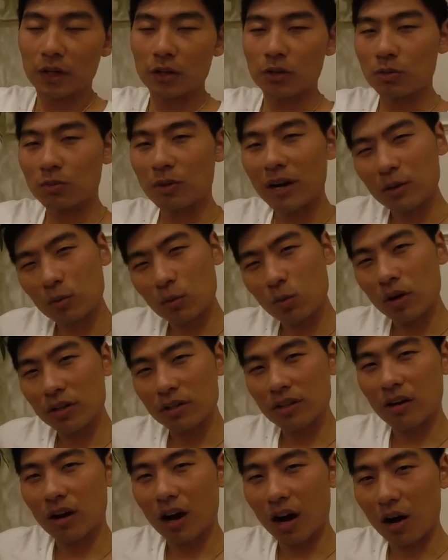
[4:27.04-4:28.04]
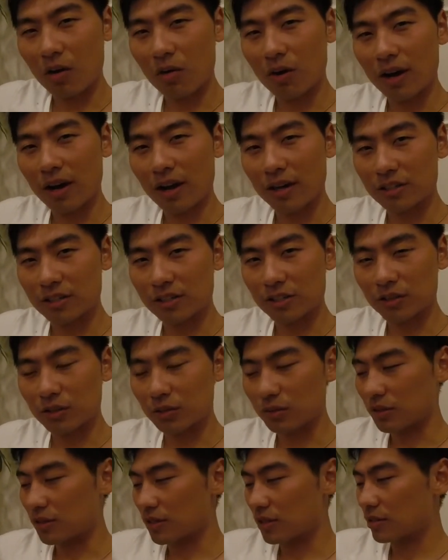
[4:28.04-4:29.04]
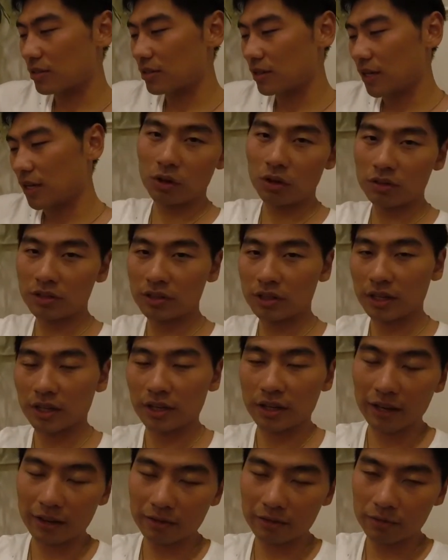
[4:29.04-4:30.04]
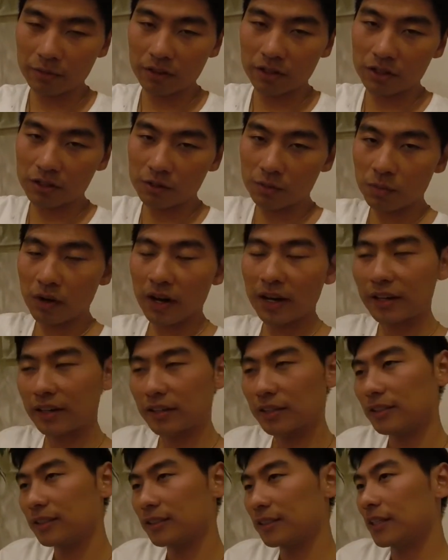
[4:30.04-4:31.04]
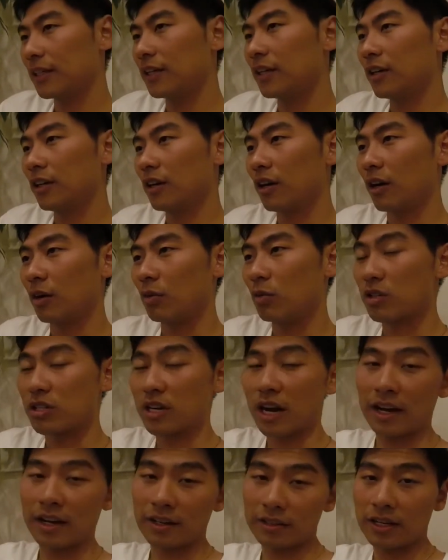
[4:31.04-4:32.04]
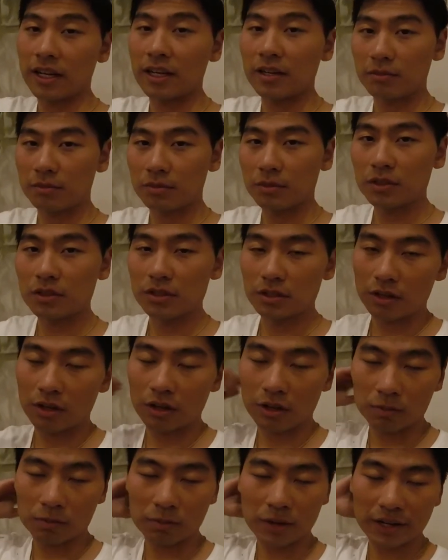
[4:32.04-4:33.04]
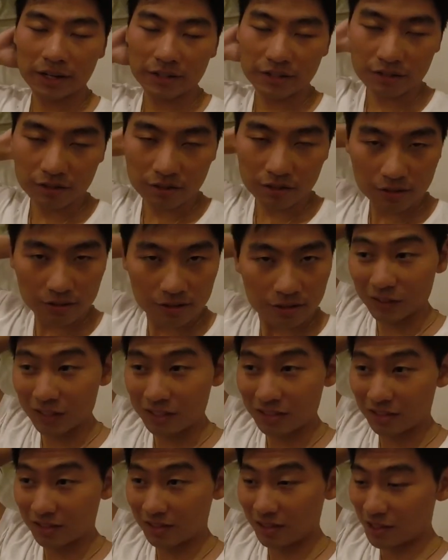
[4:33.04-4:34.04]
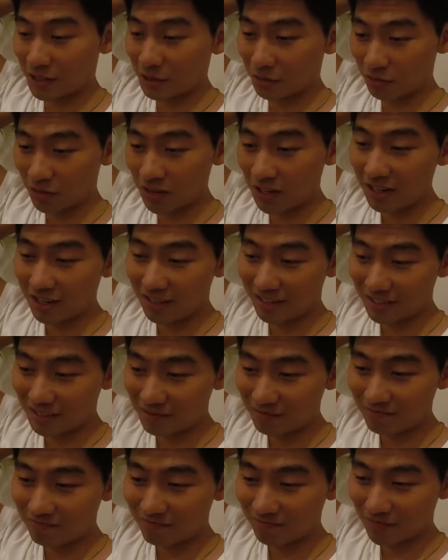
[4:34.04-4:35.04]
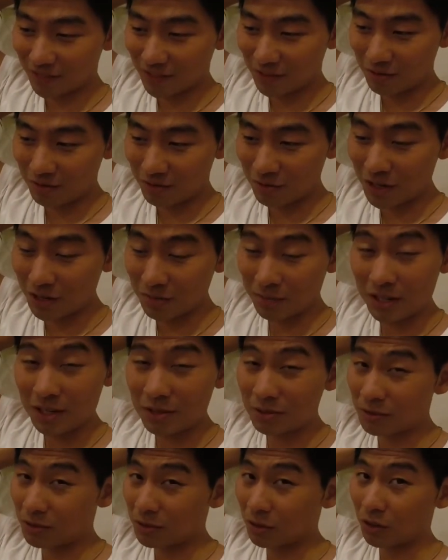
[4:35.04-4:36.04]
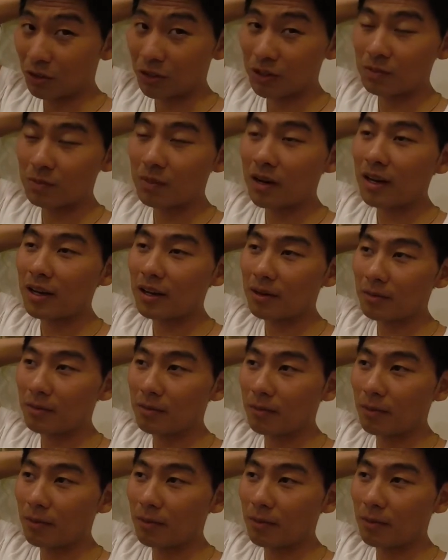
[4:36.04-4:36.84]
You might wonder how I actually do this. Kosuke gave me his bike, which I named Pegasus. It's really, really meaningful, because my